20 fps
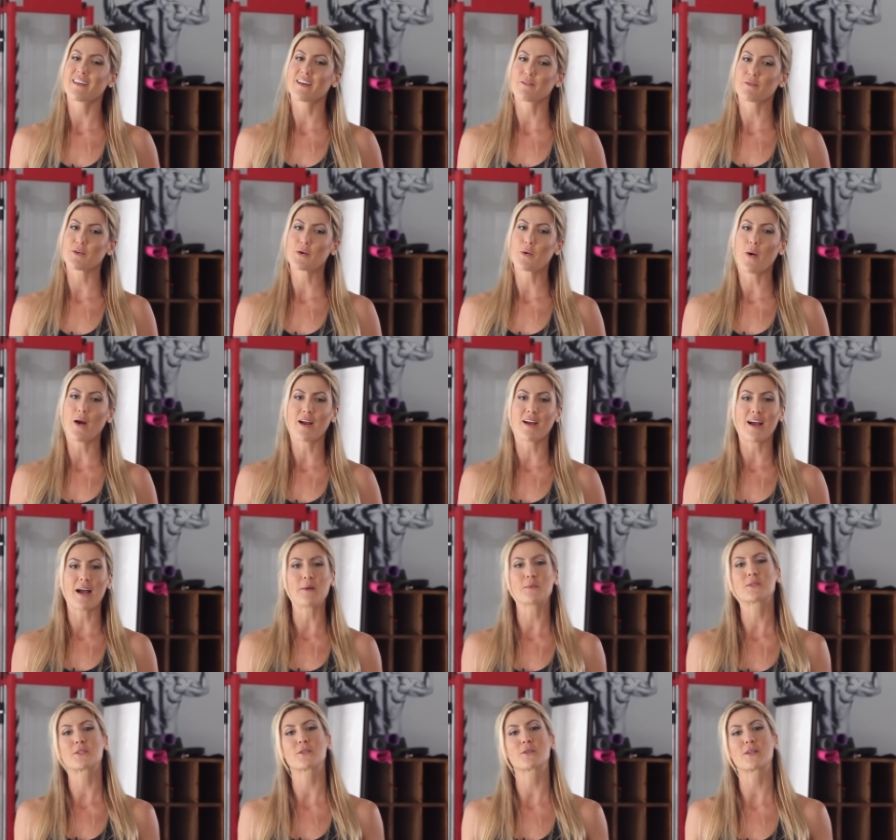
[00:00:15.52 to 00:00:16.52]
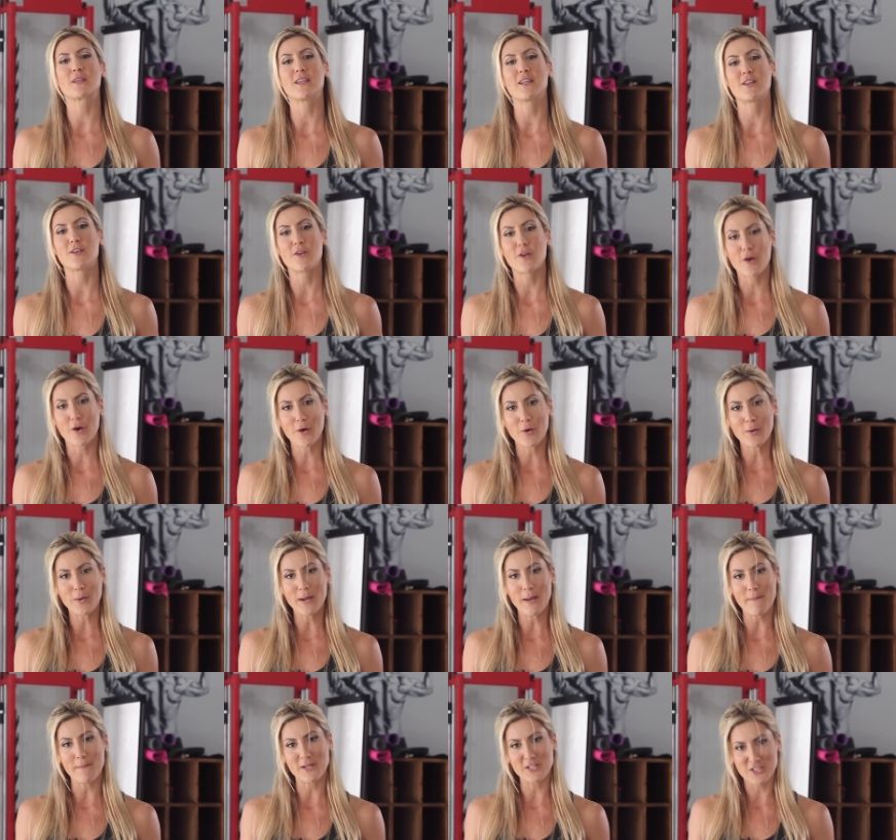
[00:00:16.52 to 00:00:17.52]
that require absolutely
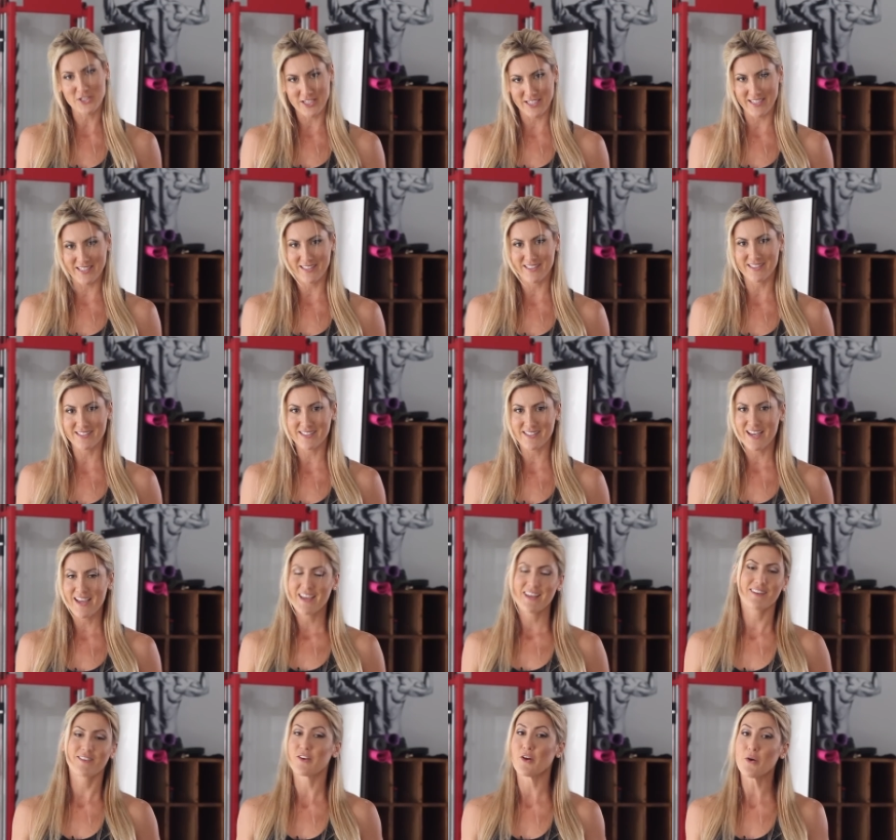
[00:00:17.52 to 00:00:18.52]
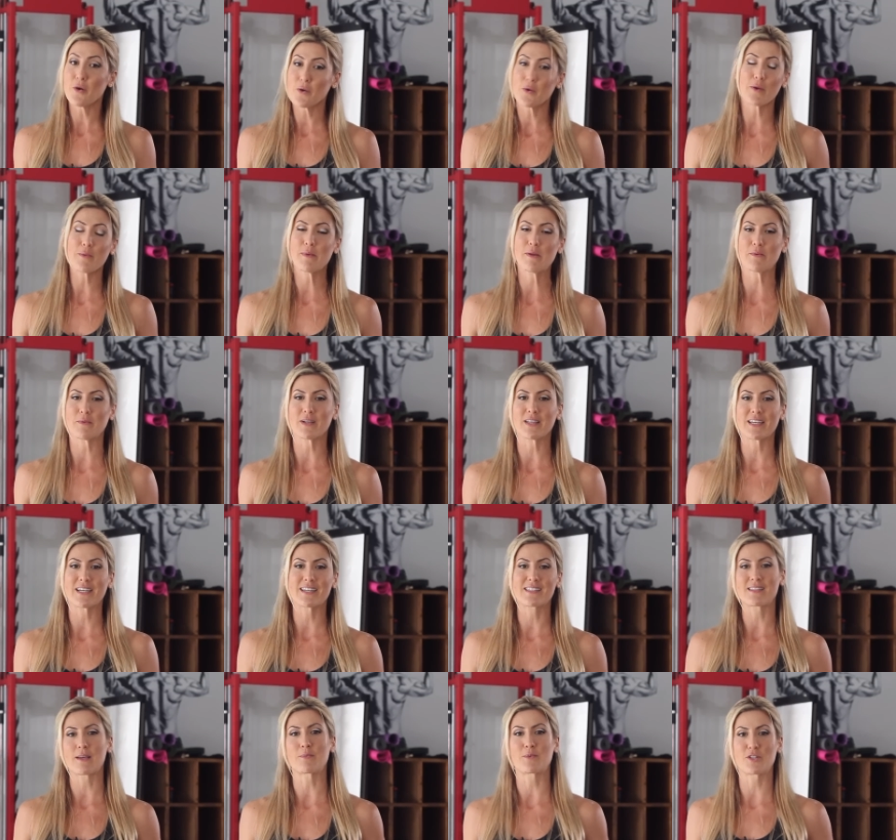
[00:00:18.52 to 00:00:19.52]
no machines, no equipment really,
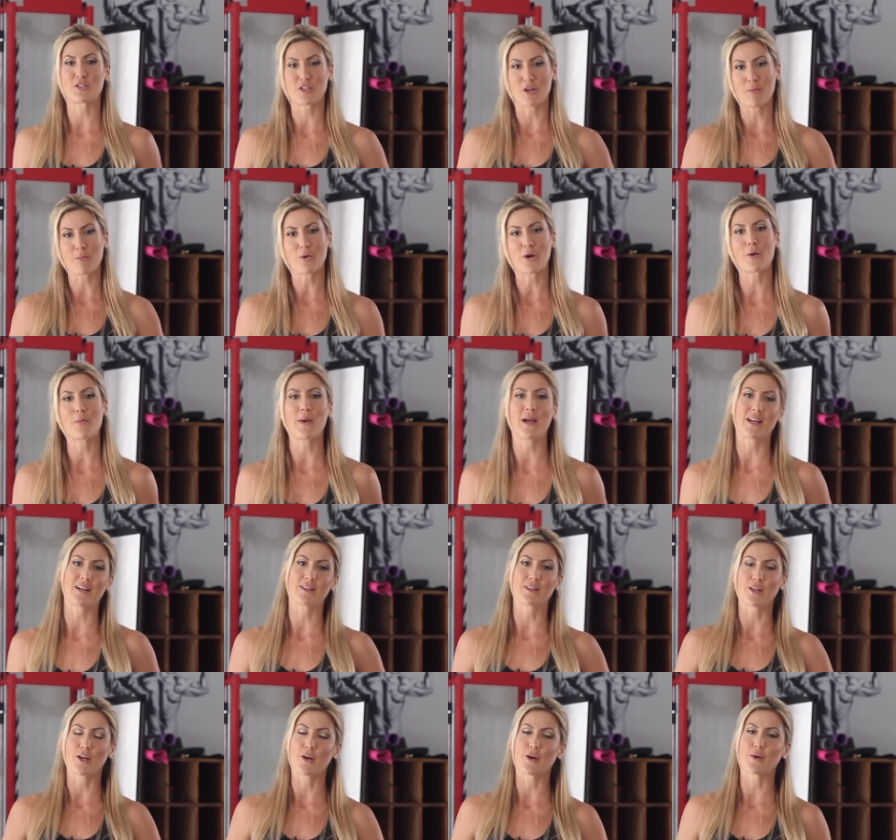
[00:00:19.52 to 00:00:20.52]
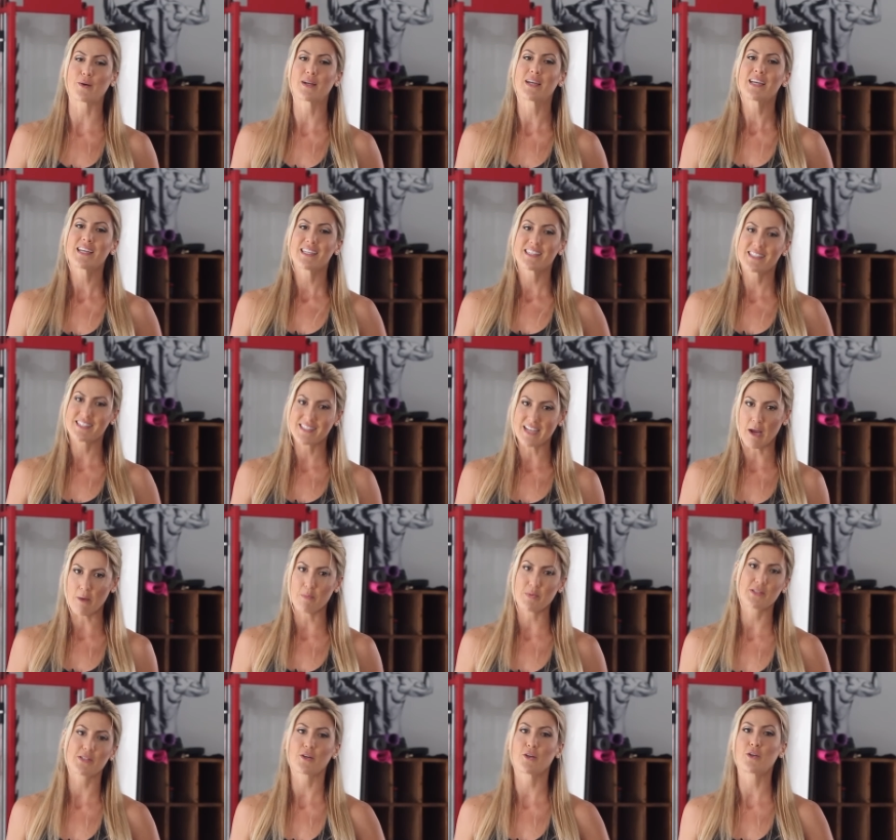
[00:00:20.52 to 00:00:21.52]
except a jump rope and a low
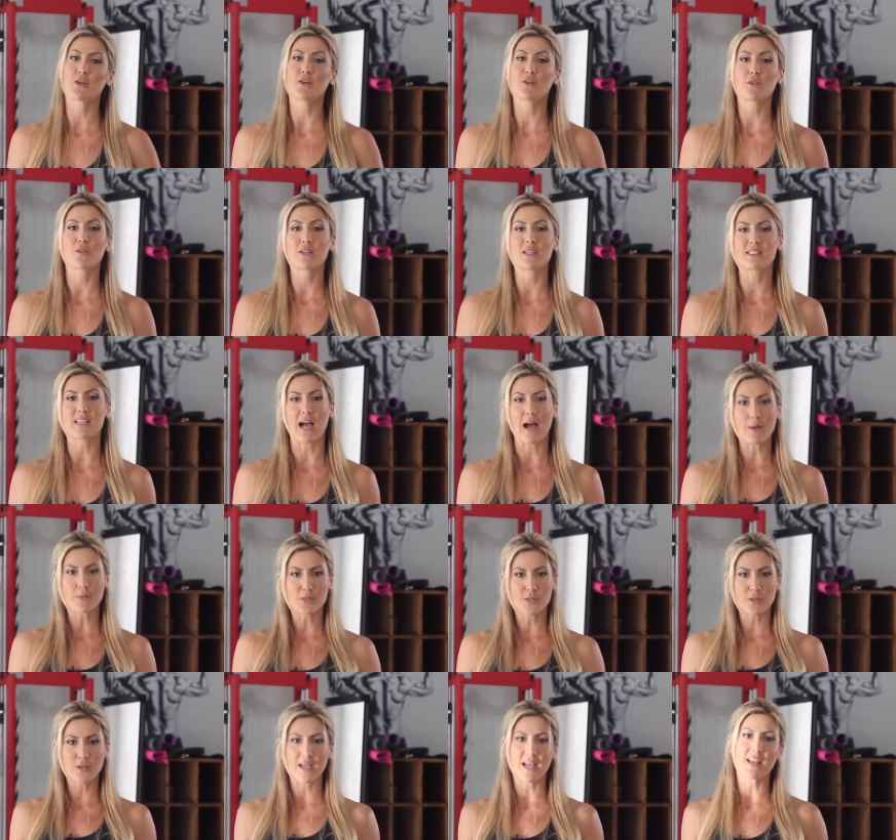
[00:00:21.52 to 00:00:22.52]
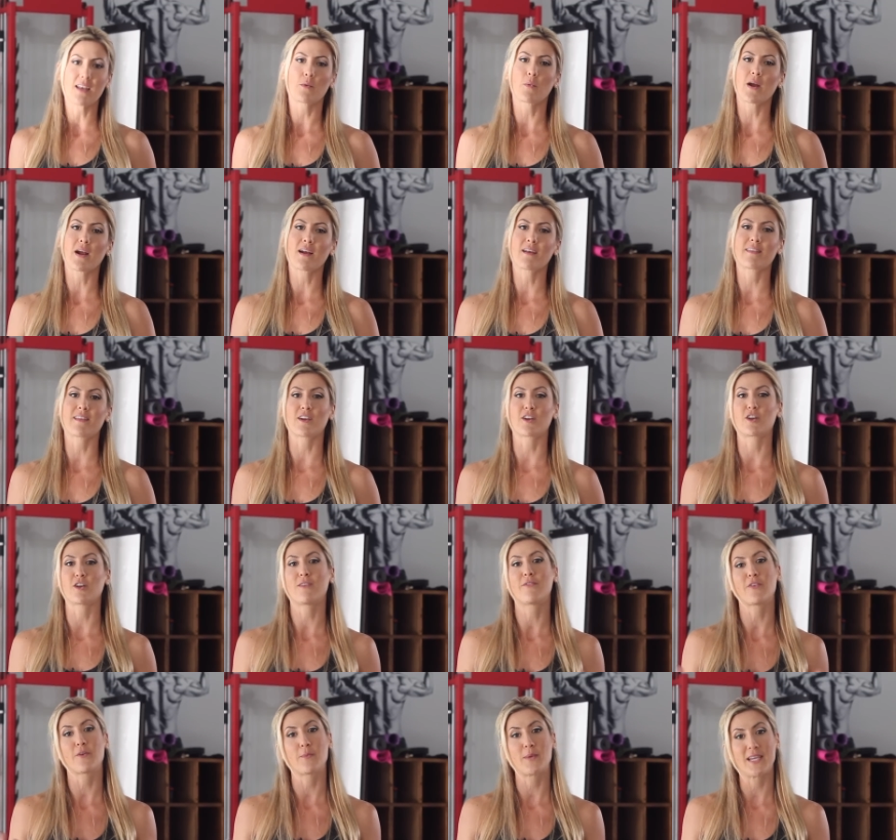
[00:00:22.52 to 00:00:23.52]
step. So you can do these absolutely anywhere. They're
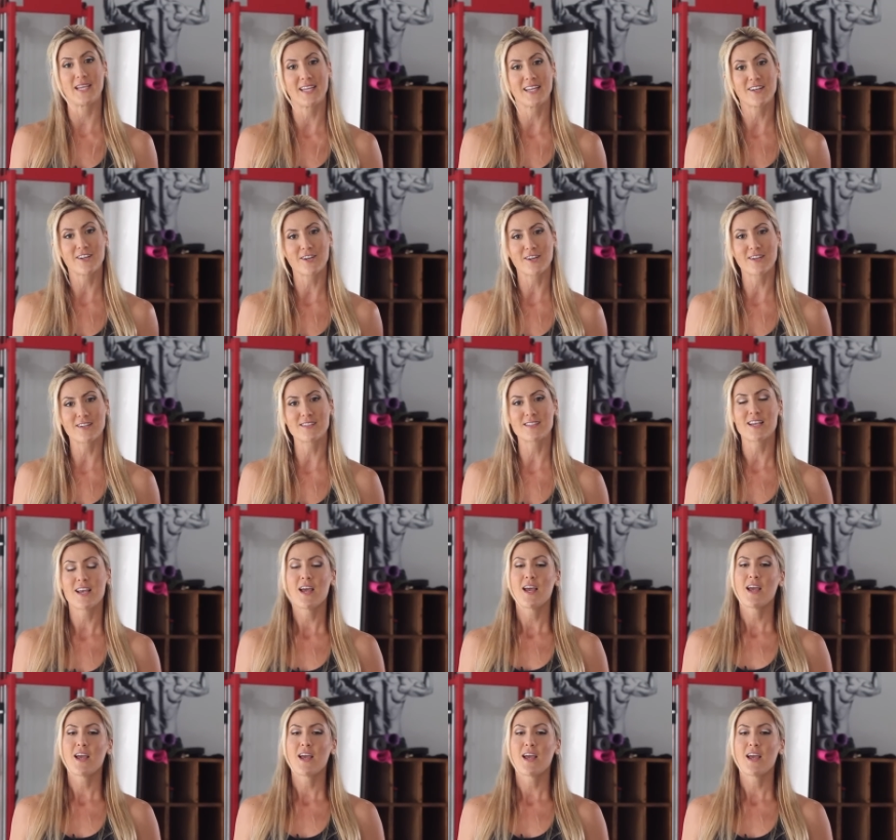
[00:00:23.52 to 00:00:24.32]
good for beginners.